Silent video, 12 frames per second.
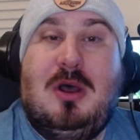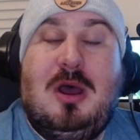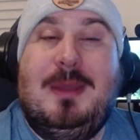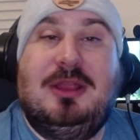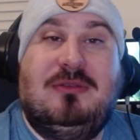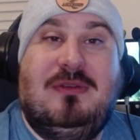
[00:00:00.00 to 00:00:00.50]

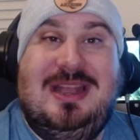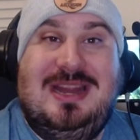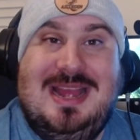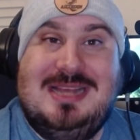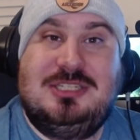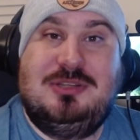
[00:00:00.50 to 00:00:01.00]
on my
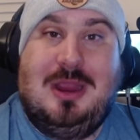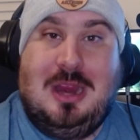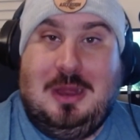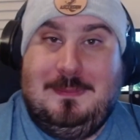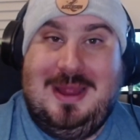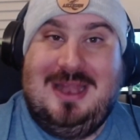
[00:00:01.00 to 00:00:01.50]
3DS so I can
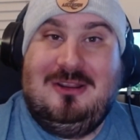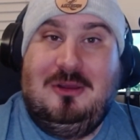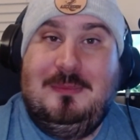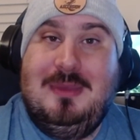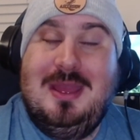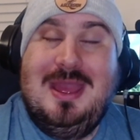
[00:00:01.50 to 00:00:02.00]
compare
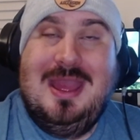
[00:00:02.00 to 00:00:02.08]
them,